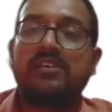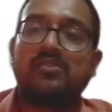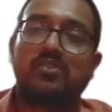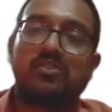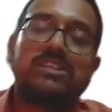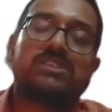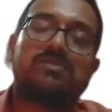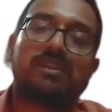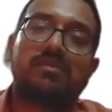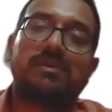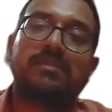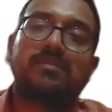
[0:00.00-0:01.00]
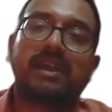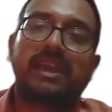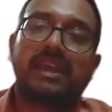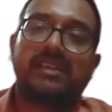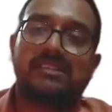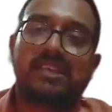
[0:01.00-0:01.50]
So this will be my
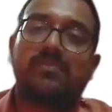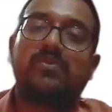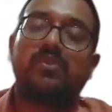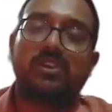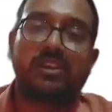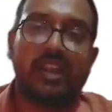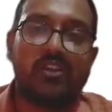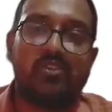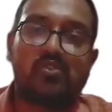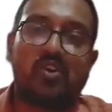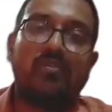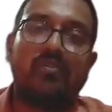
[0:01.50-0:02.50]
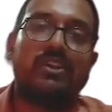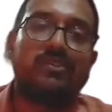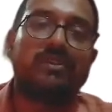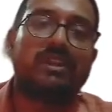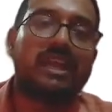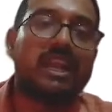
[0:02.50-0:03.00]
answer. If you will try to solve it,
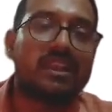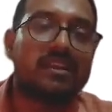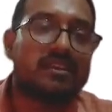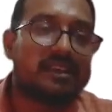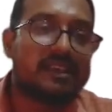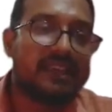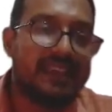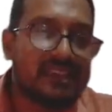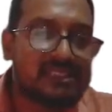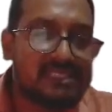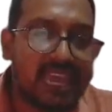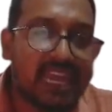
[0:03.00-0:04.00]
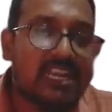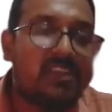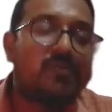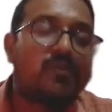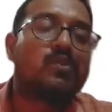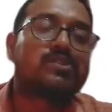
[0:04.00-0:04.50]
you will get
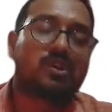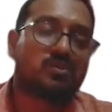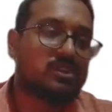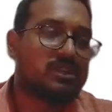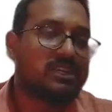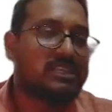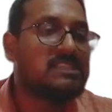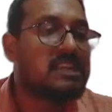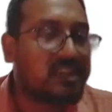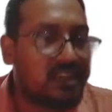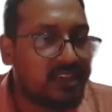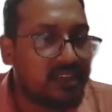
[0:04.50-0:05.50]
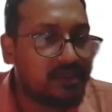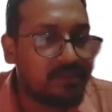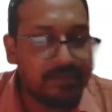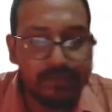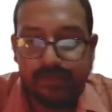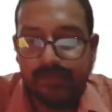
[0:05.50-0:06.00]
exactly 4000. Is it clear?
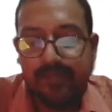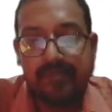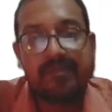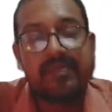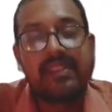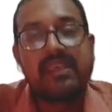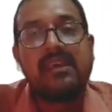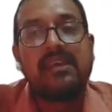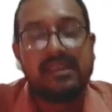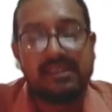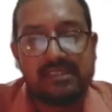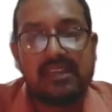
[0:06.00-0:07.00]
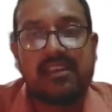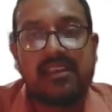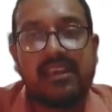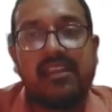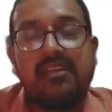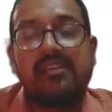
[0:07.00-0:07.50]
Is it
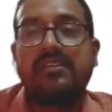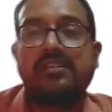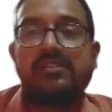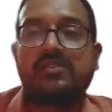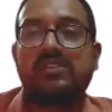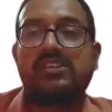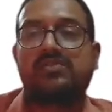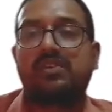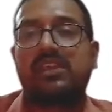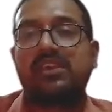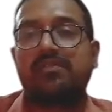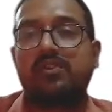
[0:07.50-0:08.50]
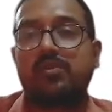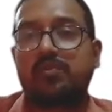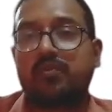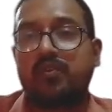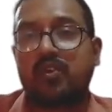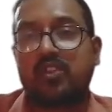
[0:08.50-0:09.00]
clear? So this will give
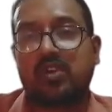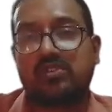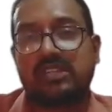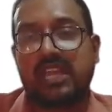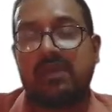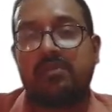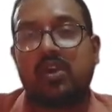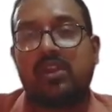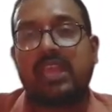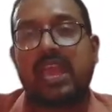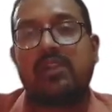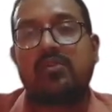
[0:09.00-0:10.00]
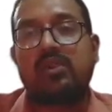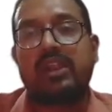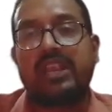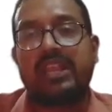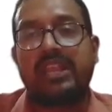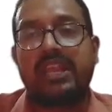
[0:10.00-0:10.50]
you 4000. I am not
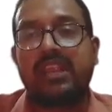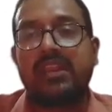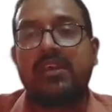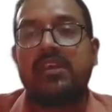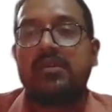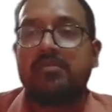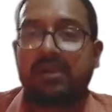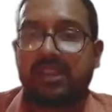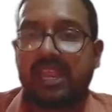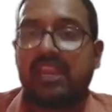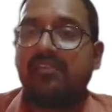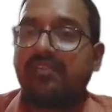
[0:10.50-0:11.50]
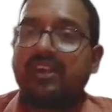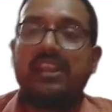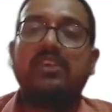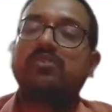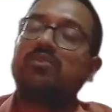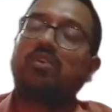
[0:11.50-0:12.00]
calculating it, but yeah,
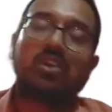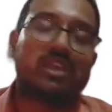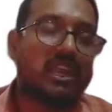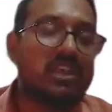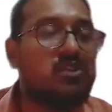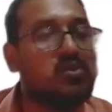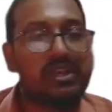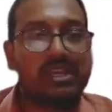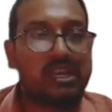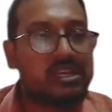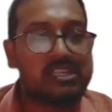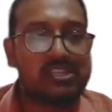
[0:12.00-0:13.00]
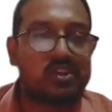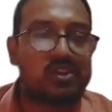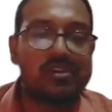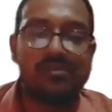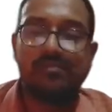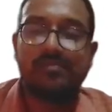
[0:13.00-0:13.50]
definitely you all can do it.
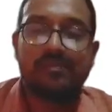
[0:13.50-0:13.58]
Understood?